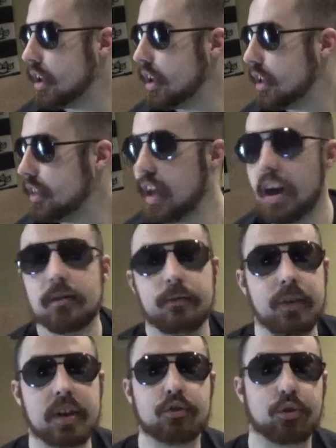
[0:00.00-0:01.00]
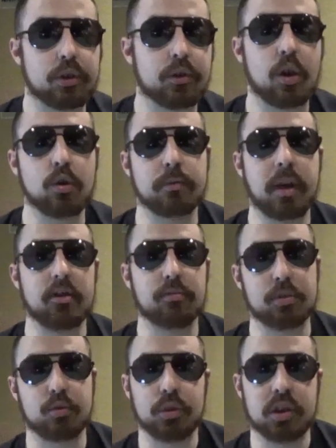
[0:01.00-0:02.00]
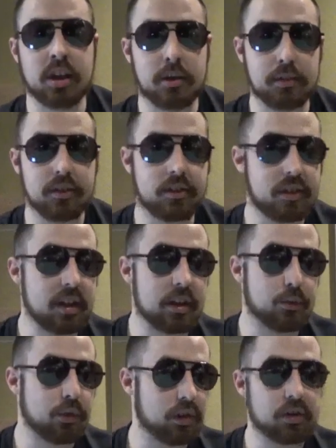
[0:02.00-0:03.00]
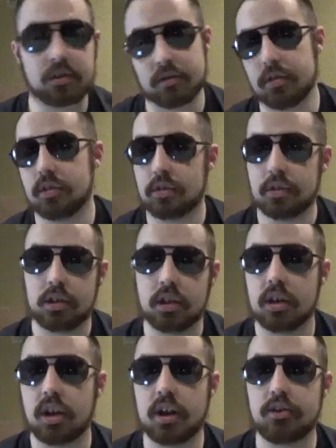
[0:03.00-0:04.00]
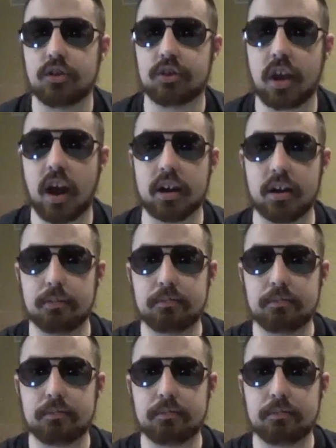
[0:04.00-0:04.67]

that Victory Road match between him and Sting, where they just kind of